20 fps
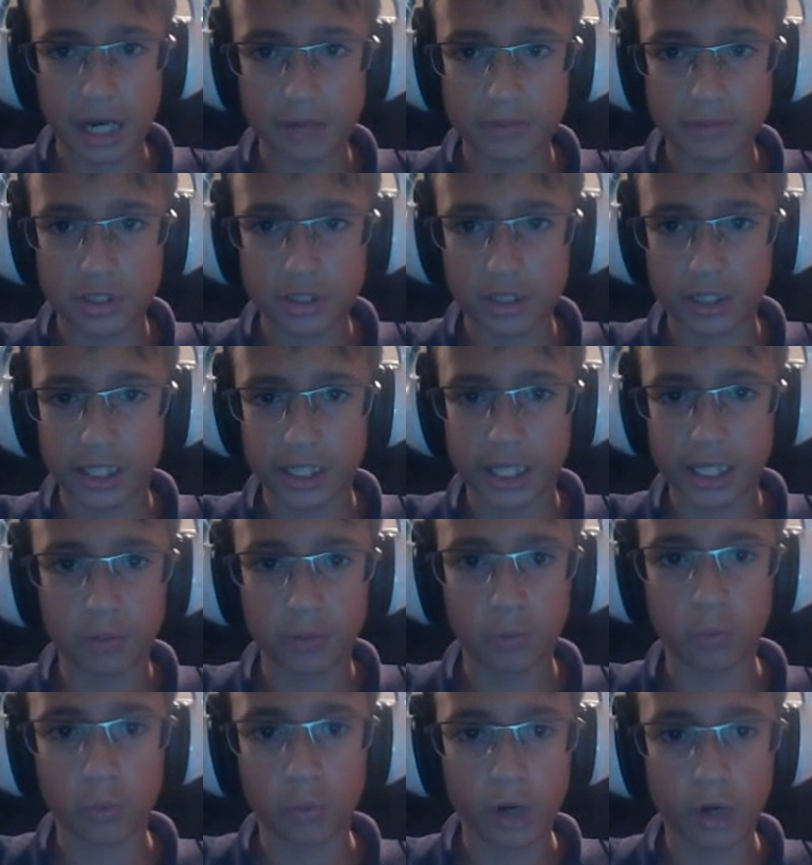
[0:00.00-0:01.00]
I'm just going to
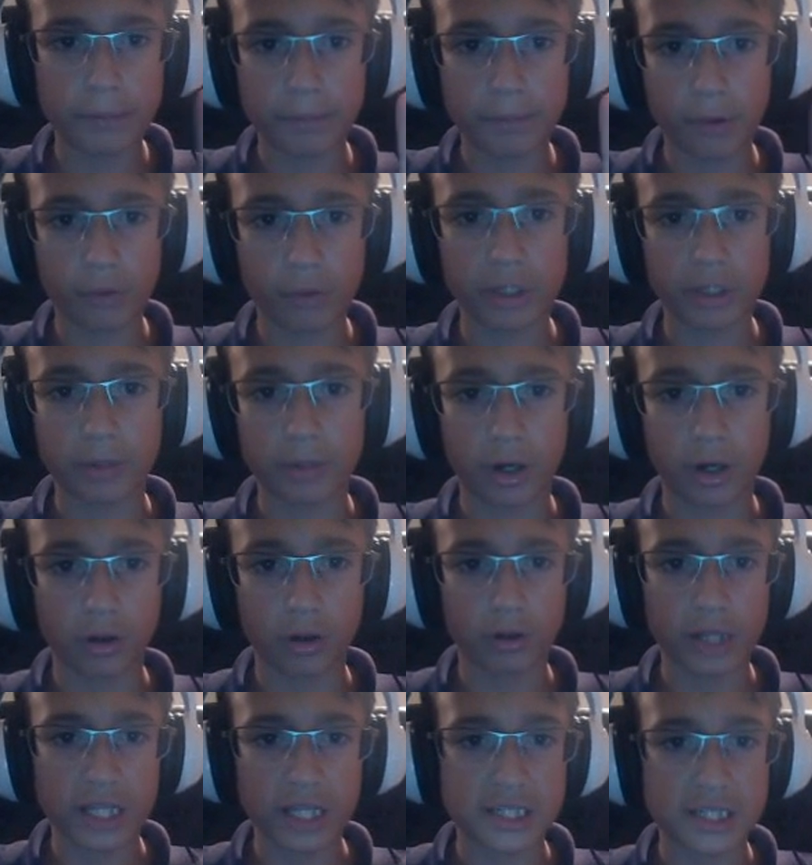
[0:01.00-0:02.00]
get one Pokeball,
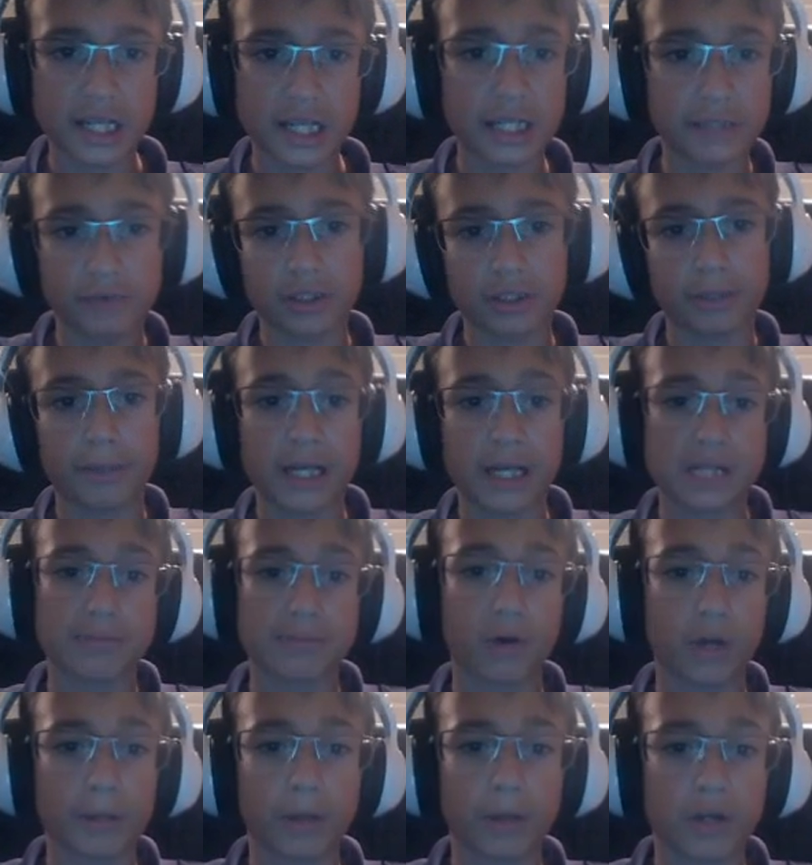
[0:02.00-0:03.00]
and it's not even the best
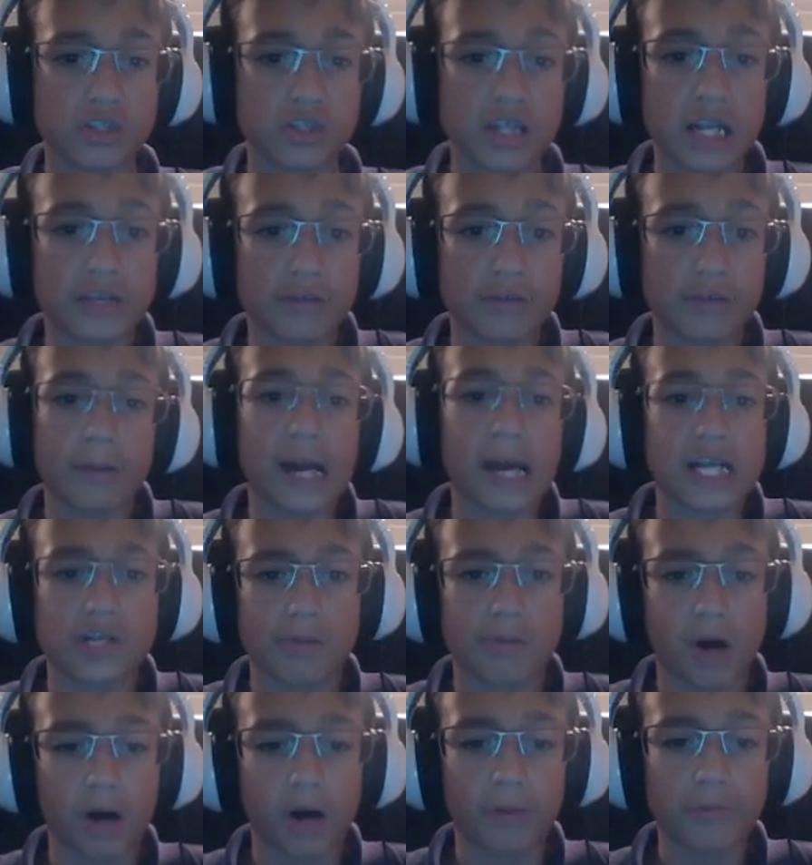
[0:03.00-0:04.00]
Pokeball. It's not even a Master
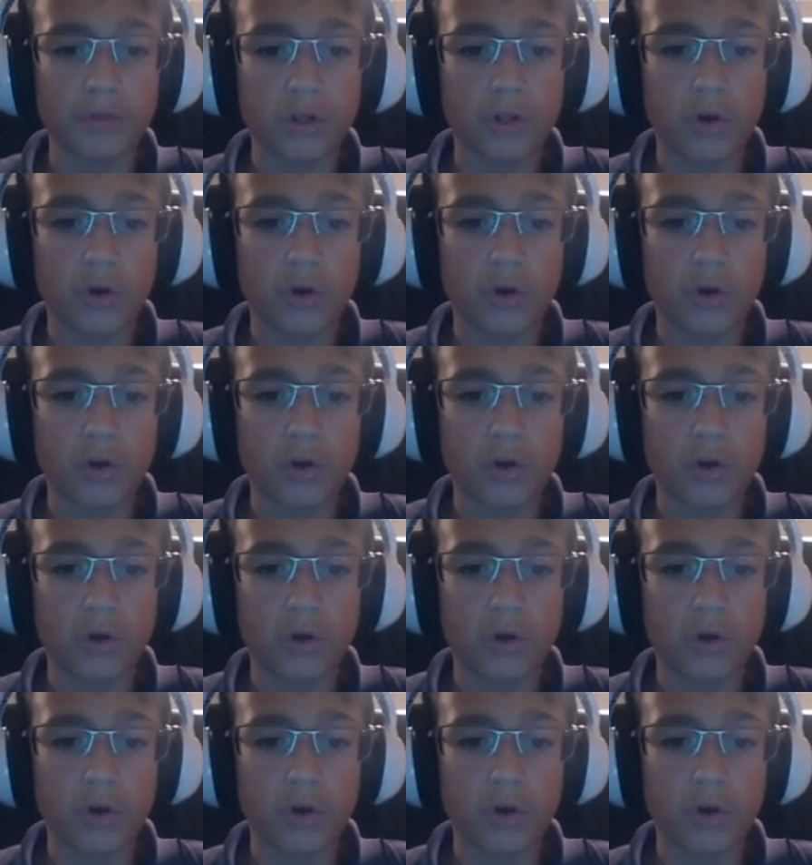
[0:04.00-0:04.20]
Ball.